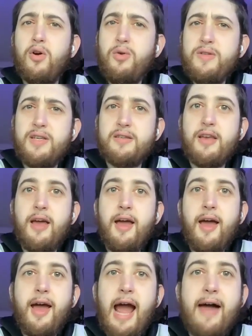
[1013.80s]
"Who's this?"
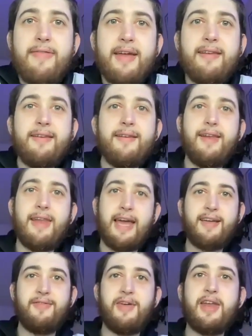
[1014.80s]
And
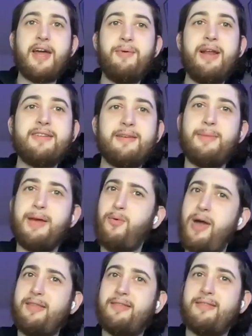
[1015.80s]
then I realized, I'm like,
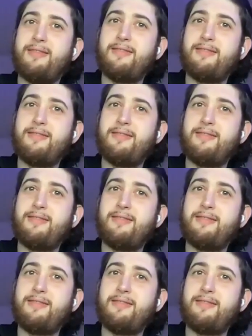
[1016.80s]
"Wait,